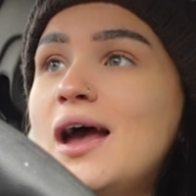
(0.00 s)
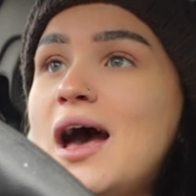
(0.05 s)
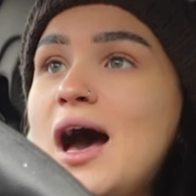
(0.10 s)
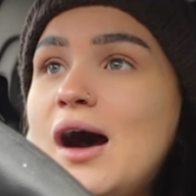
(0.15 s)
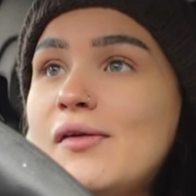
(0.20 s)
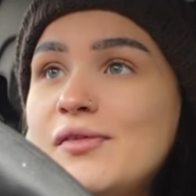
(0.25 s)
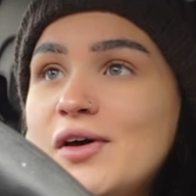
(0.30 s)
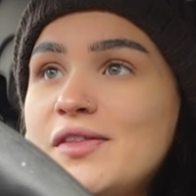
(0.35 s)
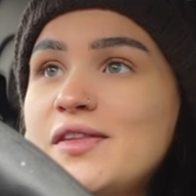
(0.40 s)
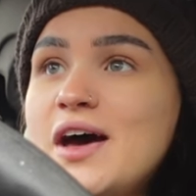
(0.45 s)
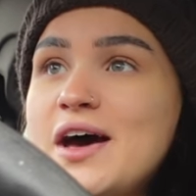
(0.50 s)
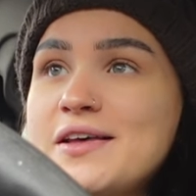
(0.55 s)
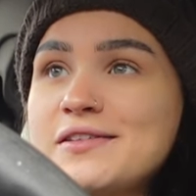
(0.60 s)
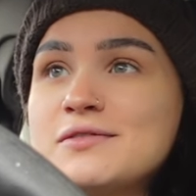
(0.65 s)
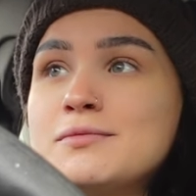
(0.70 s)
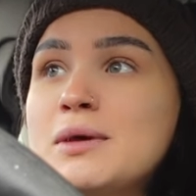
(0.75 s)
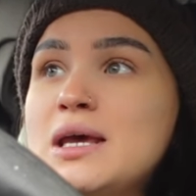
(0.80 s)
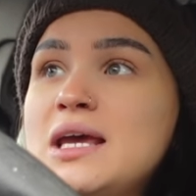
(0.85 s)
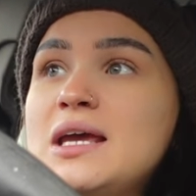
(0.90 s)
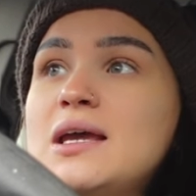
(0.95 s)
And then
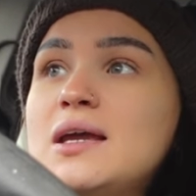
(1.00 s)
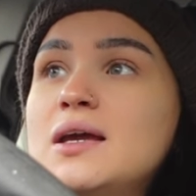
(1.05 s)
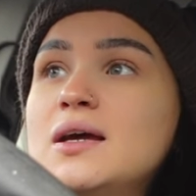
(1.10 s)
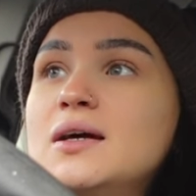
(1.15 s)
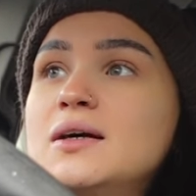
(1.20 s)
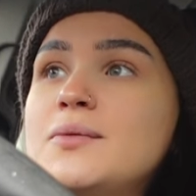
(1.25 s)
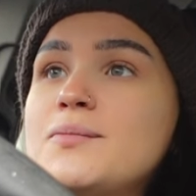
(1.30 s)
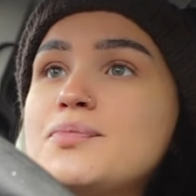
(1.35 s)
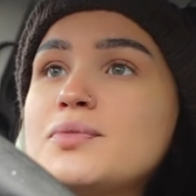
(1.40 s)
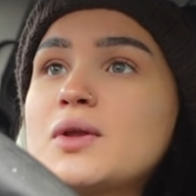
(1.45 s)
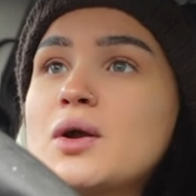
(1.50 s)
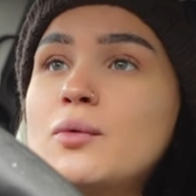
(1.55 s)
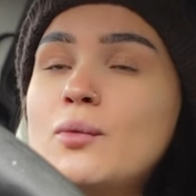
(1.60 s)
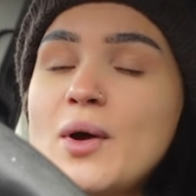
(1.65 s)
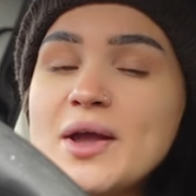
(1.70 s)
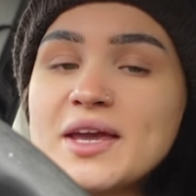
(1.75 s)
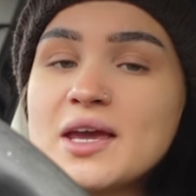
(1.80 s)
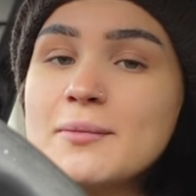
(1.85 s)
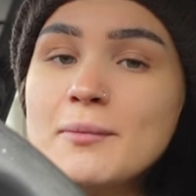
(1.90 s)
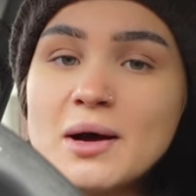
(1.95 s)
there's me
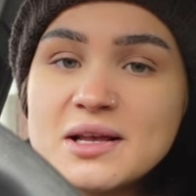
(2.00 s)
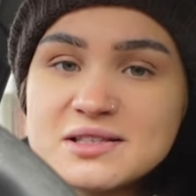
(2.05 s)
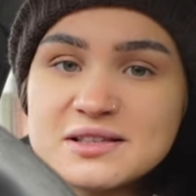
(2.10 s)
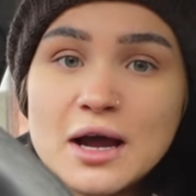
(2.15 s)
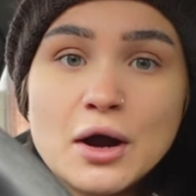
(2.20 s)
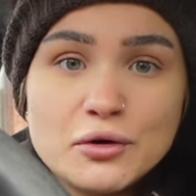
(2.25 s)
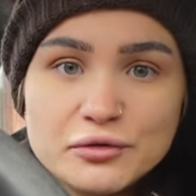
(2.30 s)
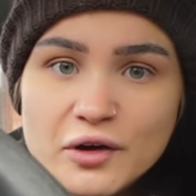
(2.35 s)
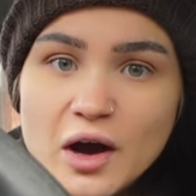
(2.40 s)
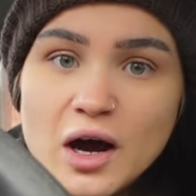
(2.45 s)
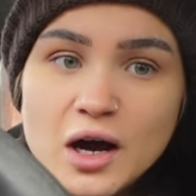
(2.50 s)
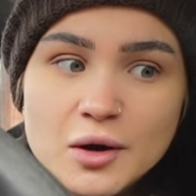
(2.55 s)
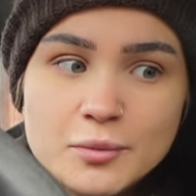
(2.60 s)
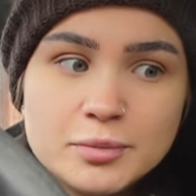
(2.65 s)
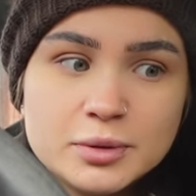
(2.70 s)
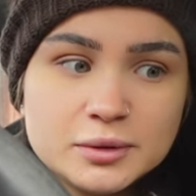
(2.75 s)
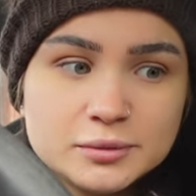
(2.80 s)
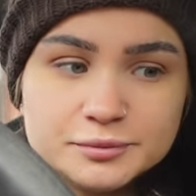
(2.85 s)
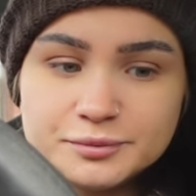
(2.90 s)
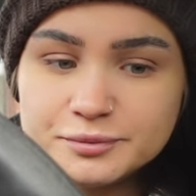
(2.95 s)
waking myself
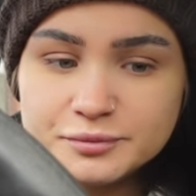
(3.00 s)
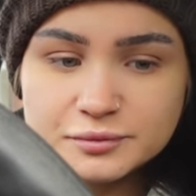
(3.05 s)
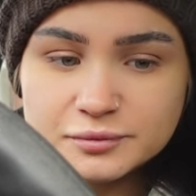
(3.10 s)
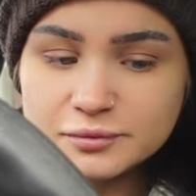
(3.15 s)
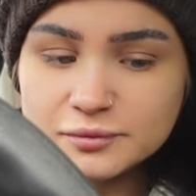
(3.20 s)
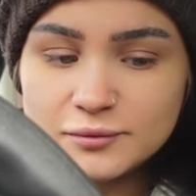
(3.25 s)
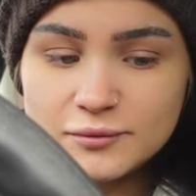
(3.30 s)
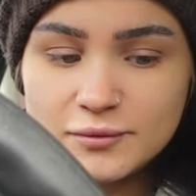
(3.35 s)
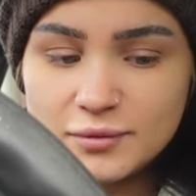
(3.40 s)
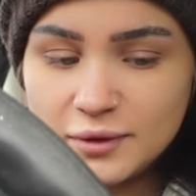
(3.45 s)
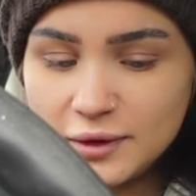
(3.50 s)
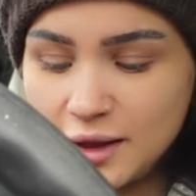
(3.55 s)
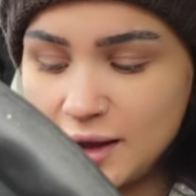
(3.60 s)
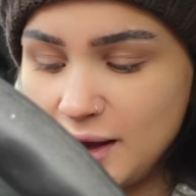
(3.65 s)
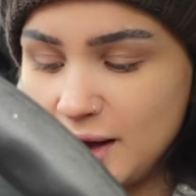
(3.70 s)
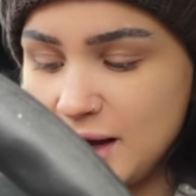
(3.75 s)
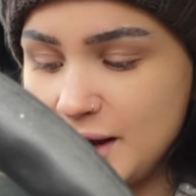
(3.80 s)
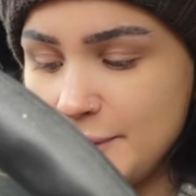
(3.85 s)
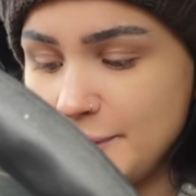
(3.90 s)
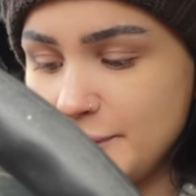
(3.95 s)
up,
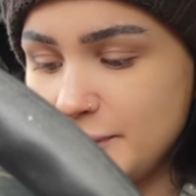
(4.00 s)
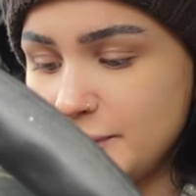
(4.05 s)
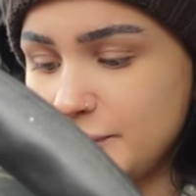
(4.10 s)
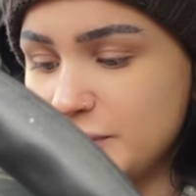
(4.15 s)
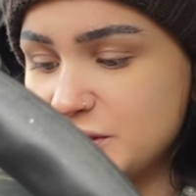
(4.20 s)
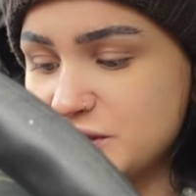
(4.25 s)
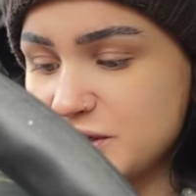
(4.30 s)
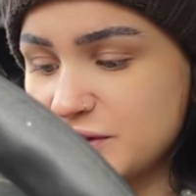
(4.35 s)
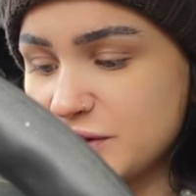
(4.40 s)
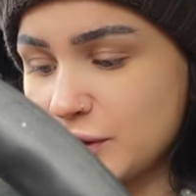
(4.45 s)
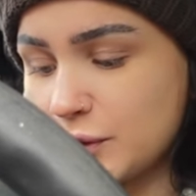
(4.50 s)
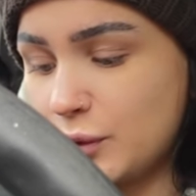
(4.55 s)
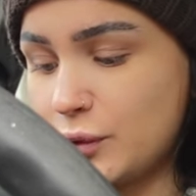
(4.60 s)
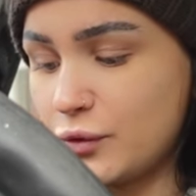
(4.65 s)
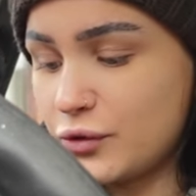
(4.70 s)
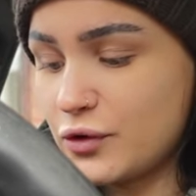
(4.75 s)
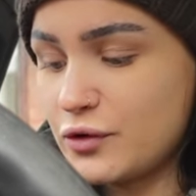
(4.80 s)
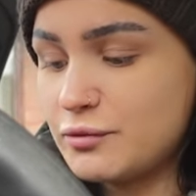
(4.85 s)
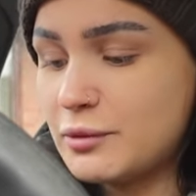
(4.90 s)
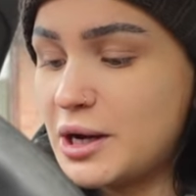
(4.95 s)
which is the
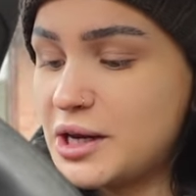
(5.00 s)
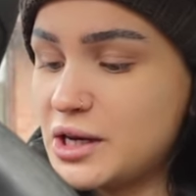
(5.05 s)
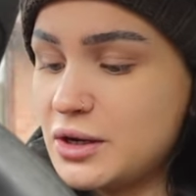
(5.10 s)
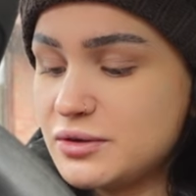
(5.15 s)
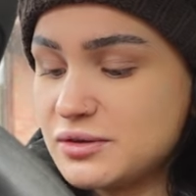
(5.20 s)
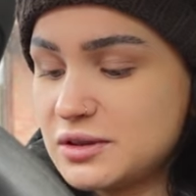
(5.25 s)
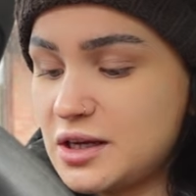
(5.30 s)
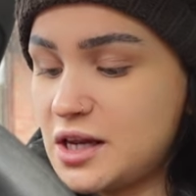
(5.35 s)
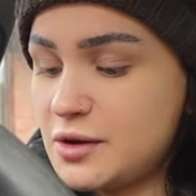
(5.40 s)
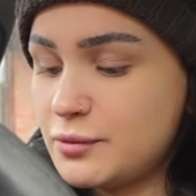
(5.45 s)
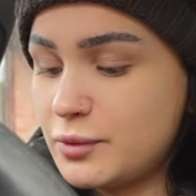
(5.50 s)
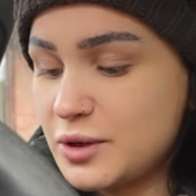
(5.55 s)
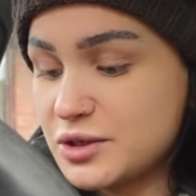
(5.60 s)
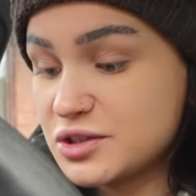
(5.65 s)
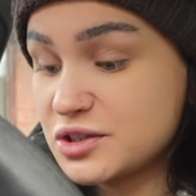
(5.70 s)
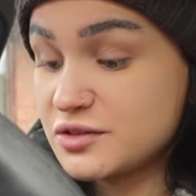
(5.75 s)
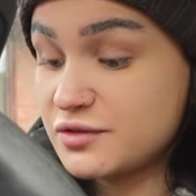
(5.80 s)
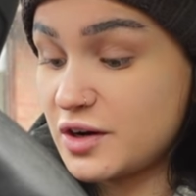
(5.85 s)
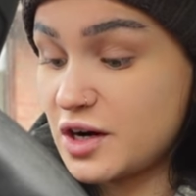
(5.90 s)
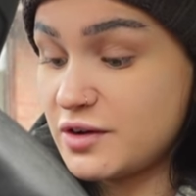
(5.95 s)
cause of my no sleep,
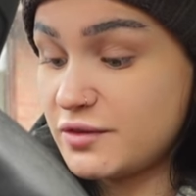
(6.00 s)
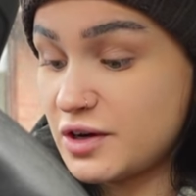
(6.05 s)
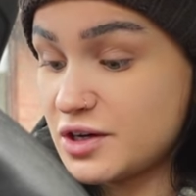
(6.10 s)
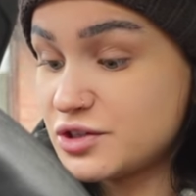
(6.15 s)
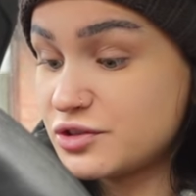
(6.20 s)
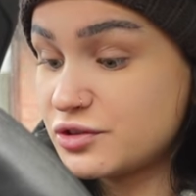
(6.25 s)
which is very, very